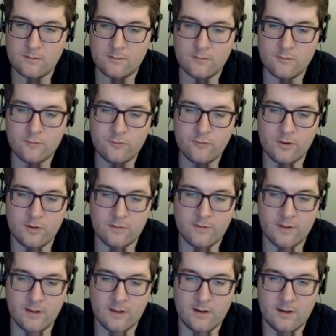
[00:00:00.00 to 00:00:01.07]
Shield
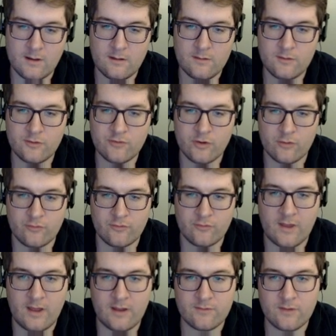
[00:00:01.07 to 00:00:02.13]
the children's
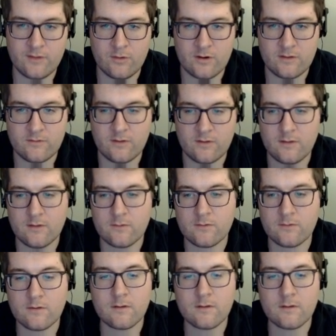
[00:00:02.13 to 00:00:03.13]
eyes, they don't need to see this.